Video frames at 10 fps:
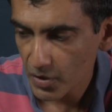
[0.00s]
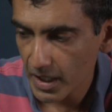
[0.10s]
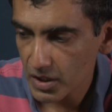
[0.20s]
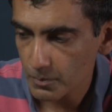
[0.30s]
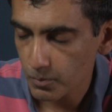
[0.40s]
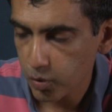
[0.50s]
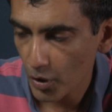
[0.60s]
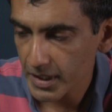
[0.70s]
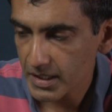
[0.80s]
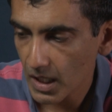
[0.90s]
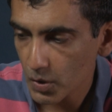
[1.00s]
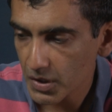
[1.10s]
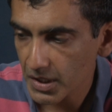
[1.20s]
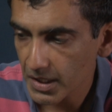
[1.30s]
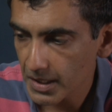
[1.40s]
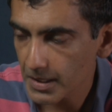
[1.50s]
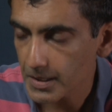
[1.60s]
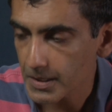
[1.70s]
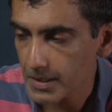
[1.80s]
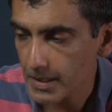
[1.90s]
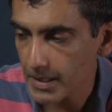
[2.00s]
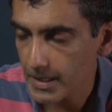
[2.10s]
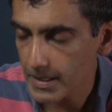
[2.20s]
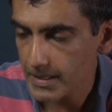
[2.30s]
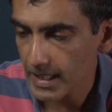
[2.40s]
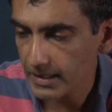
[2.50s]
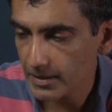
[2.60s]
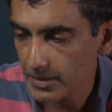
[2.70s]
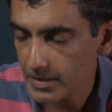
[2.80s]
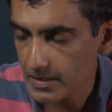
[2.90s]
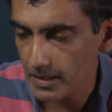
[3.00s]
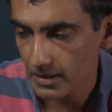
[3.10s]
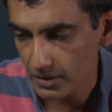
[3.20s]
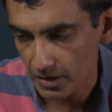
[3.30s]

trying to point out here is that there is a,